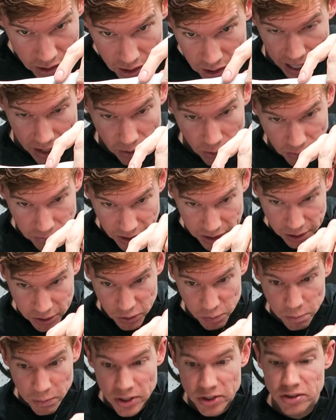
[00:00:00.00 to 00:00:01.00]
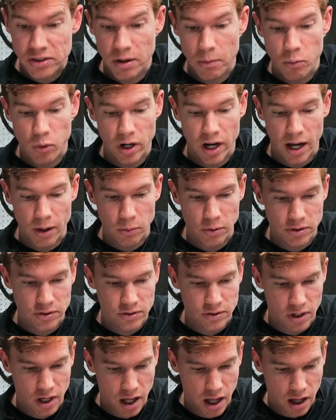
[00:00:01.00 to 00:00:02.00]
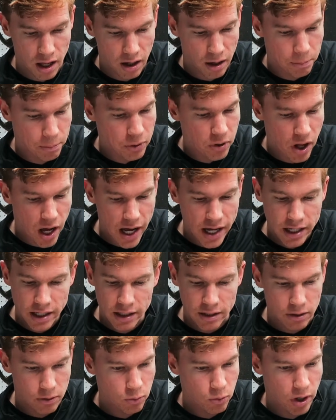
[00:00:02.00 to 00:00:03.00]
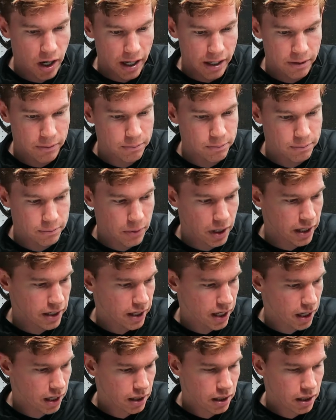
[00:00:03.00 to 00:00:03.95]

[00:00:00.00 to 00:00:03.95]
And I don't know if I just missed them when I was applying it or what, but